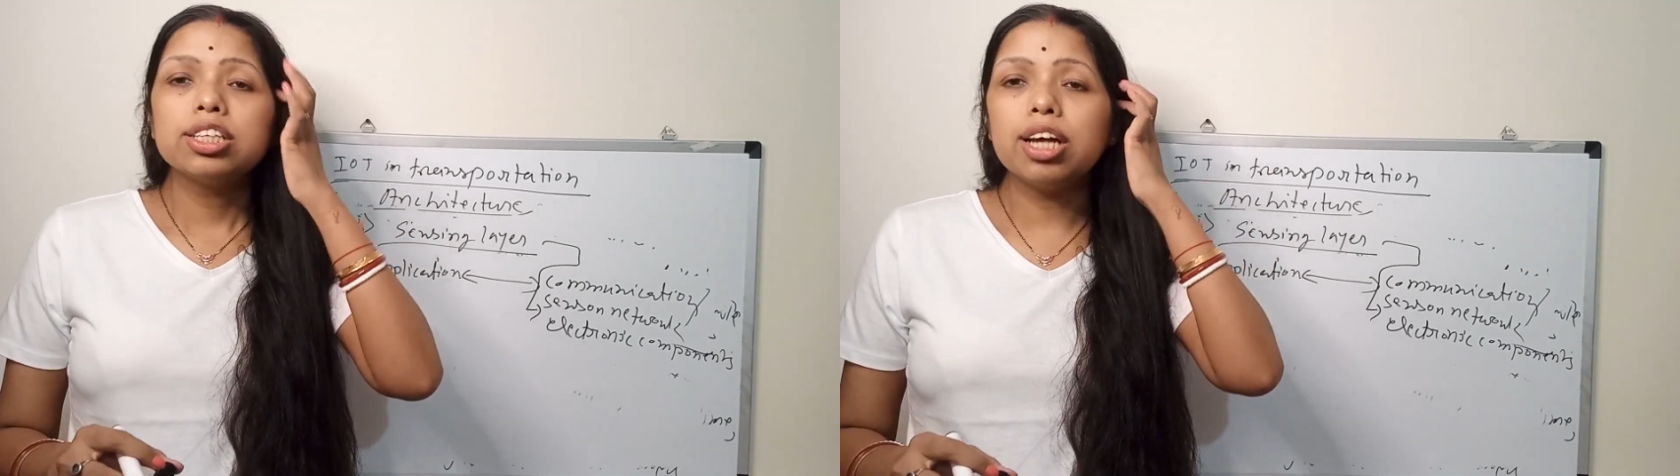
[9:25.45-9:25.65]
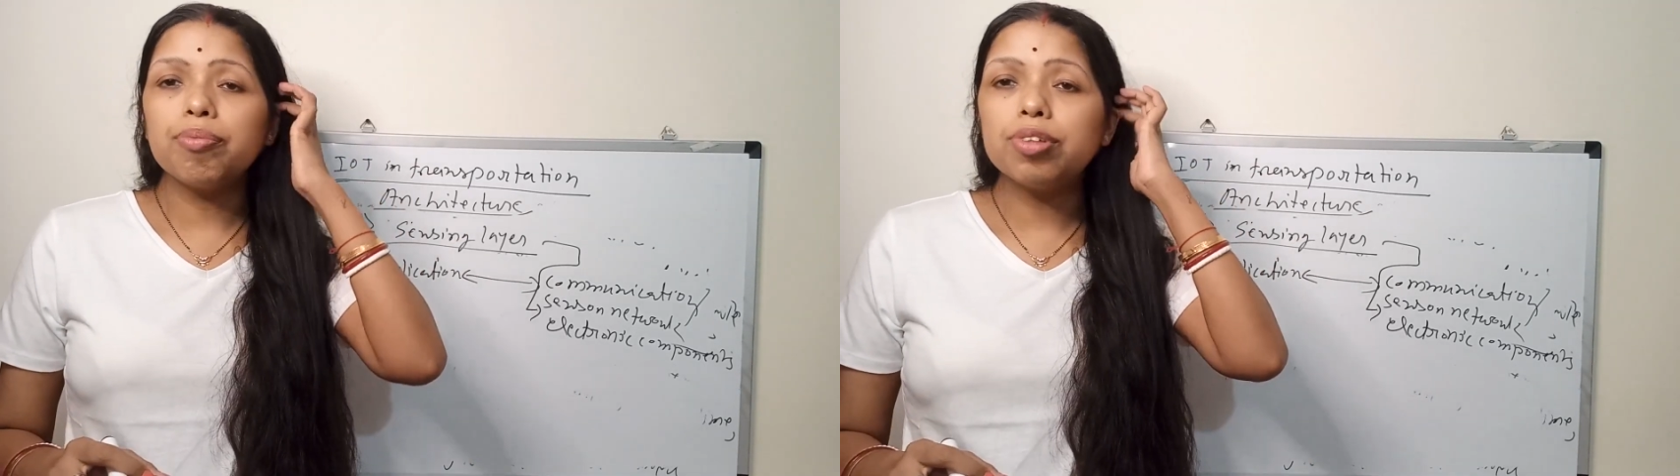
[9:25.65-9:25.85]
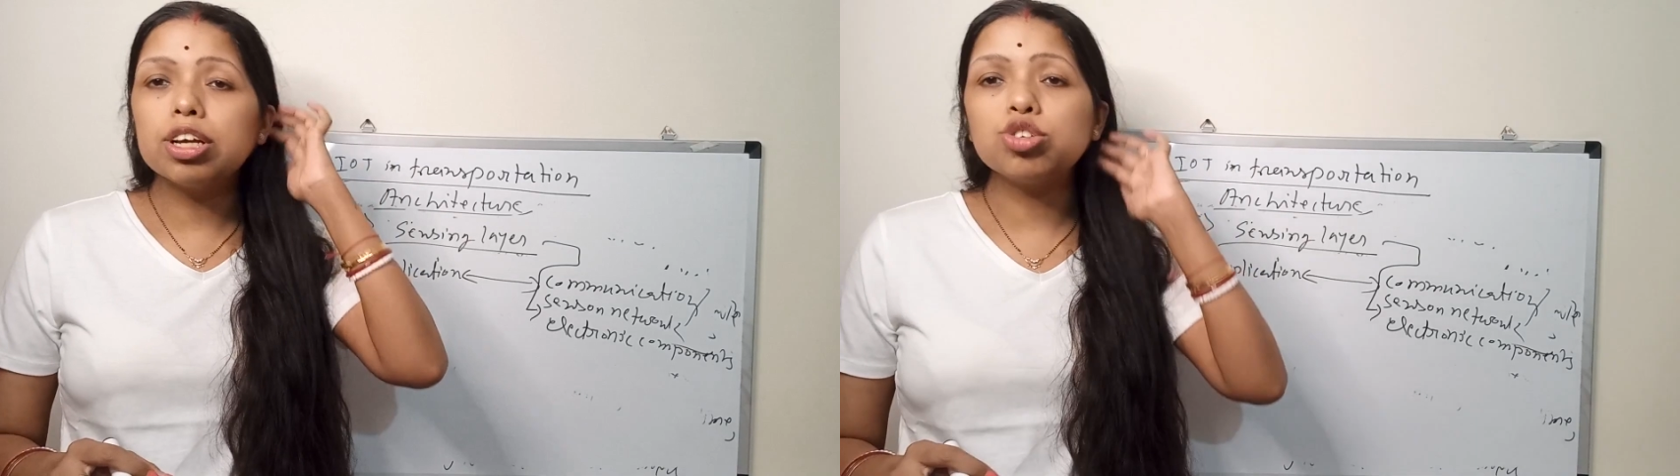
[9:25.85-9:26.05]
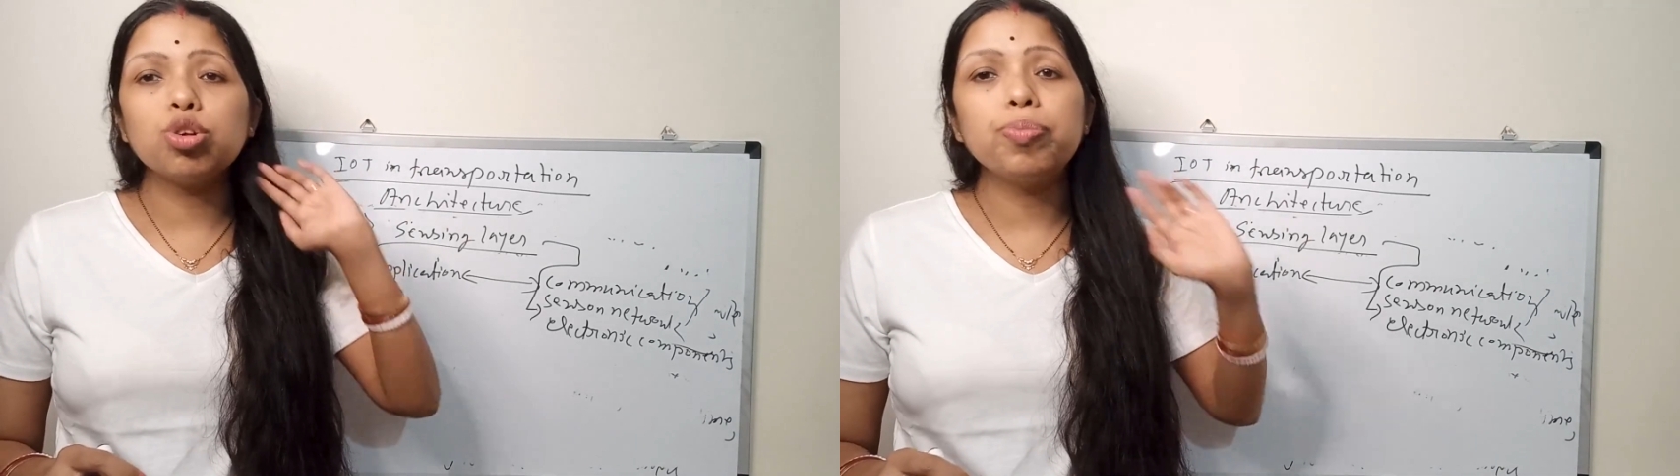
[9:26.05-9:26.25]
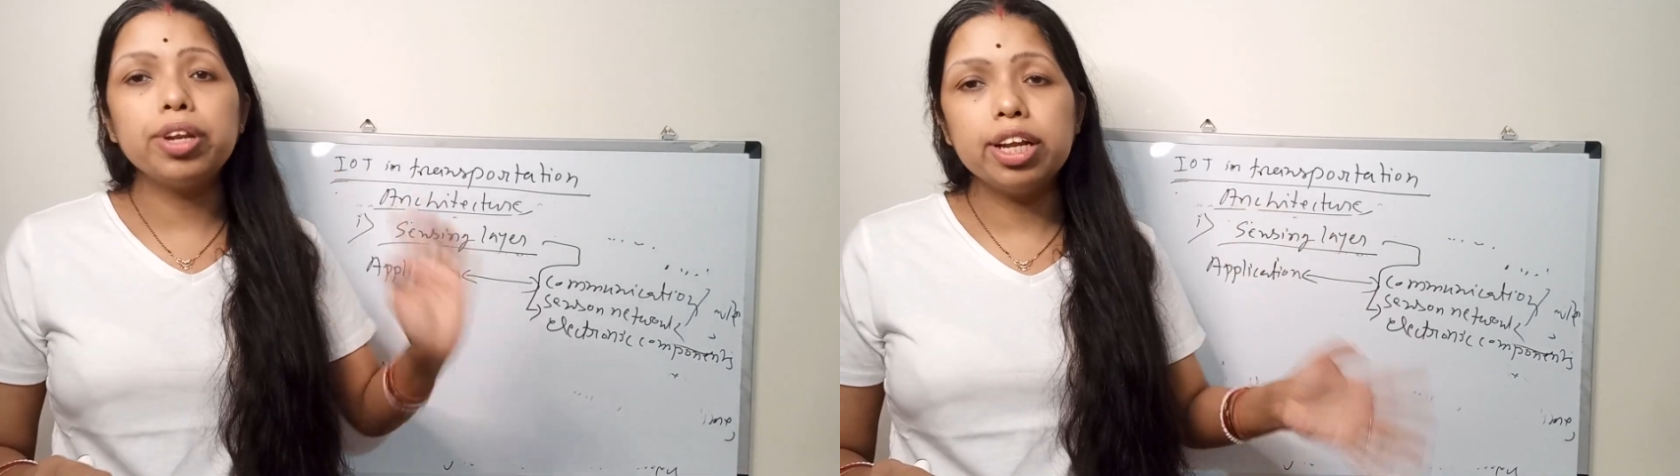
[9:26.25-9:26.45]
something
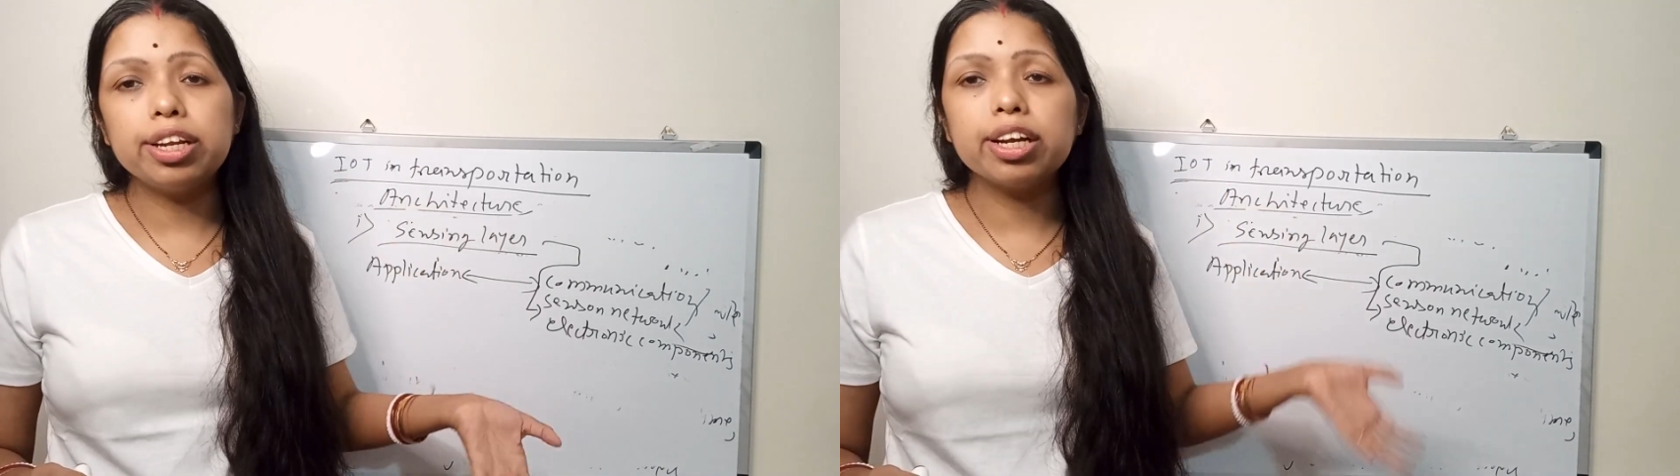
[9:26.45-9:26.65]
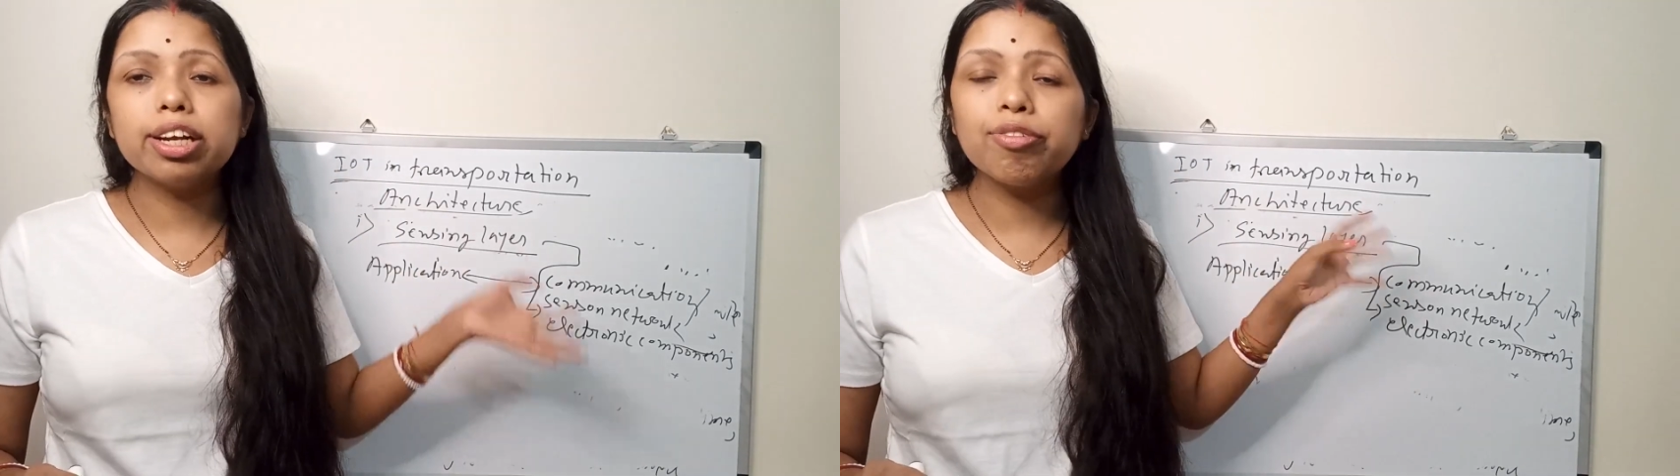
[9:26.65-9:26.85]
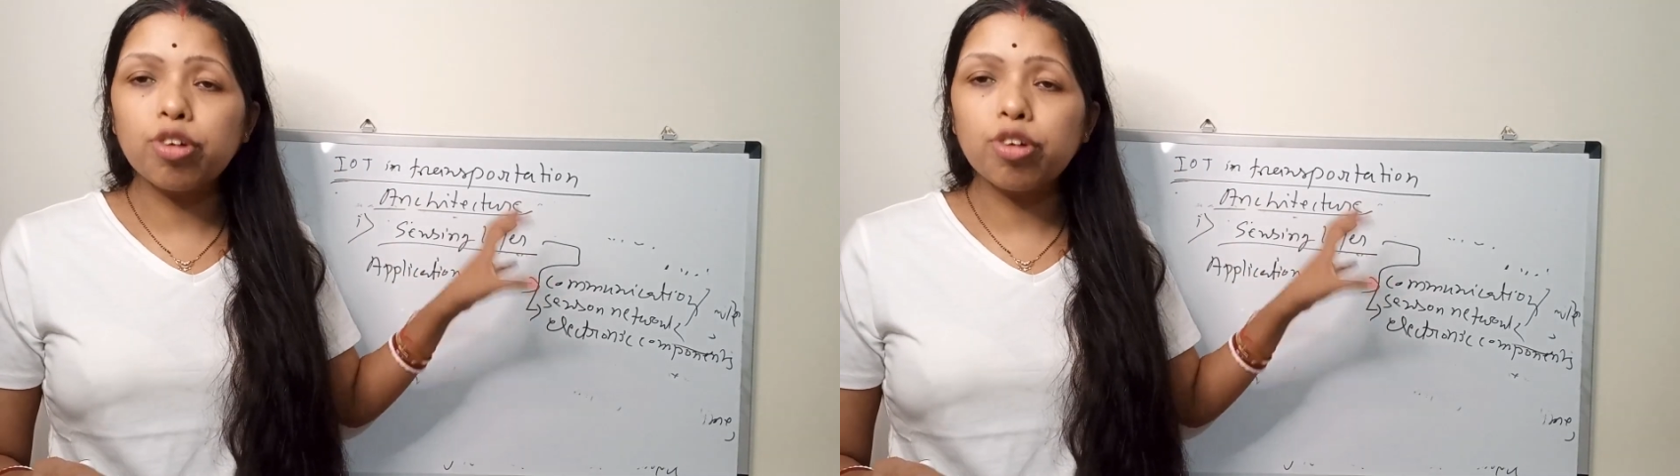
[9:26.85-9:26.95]
should be detected